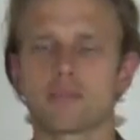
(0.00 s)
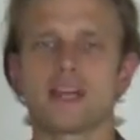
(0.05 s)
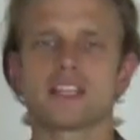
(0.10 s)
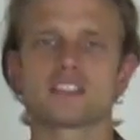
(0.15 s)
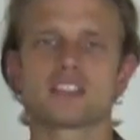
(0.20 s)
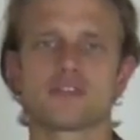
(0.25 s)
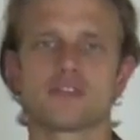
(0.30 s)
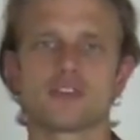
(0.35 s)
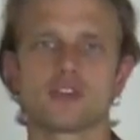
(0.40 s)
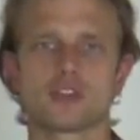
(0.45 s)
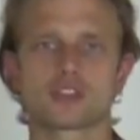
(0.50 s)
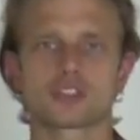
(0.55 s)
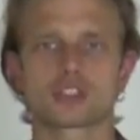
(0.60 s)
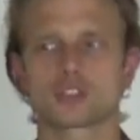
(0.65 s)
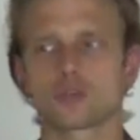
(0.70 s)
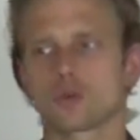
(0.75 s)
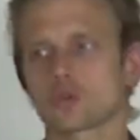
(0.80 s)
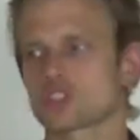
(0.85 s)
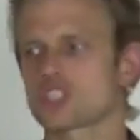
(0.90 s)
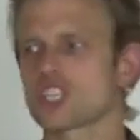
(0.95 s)
better
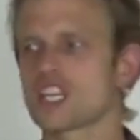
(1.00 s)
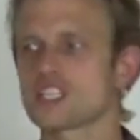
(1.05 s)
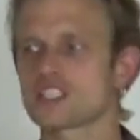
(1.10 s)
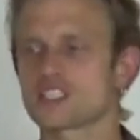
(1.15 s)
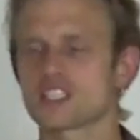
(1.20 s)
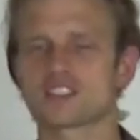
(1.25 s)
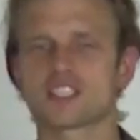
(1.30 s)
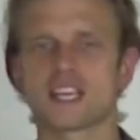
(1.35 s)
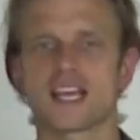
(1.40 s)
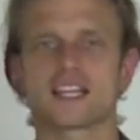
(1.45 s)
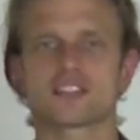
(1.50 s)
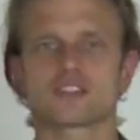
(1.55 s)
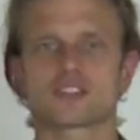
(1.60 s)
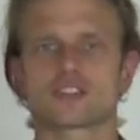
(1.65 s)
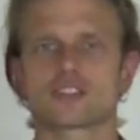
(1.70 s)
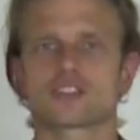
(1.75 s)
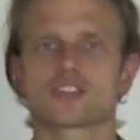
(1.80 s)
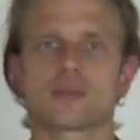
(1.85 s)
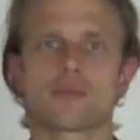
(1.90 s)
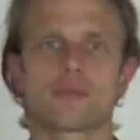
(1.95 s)
version, or change the
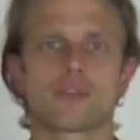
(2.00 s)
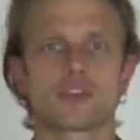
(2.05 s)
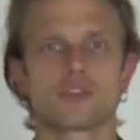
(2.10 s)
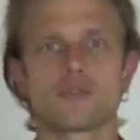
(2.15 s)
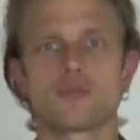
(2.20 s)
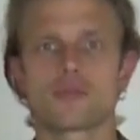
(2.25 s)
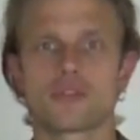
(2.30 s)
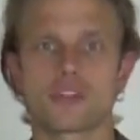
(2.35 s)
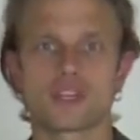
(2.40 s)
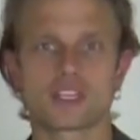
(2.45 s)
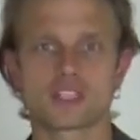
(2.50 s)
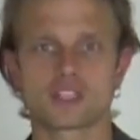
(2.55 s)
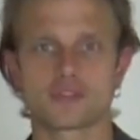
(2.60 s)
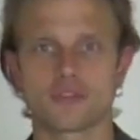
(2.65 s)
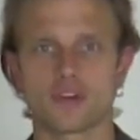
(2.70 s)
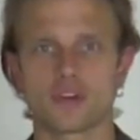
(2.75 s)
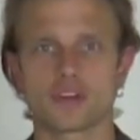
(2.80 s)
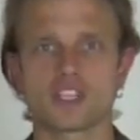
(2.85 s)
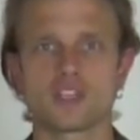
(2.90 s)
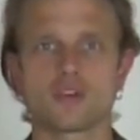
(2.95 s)
tangent to something you think is
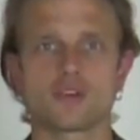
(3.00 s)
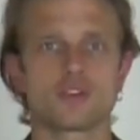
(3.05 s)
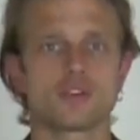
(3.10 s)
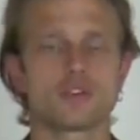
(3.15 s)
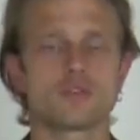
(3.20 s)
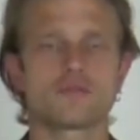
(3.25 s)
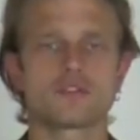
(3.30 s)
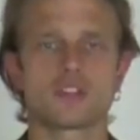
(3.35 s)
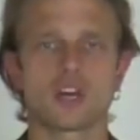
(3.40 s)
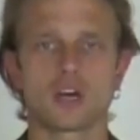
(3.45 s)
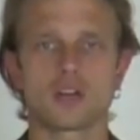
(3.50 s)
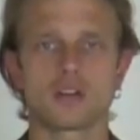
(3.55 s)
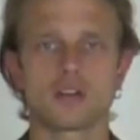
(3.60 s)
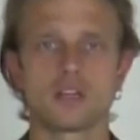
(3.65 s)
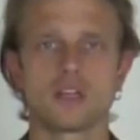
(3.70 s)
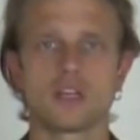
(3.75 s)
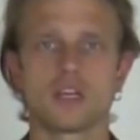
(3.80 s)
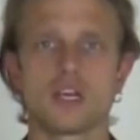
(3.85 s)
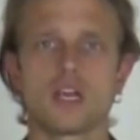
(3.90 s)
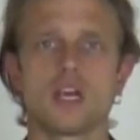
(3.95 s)
funny or you've
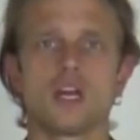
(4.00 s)
done.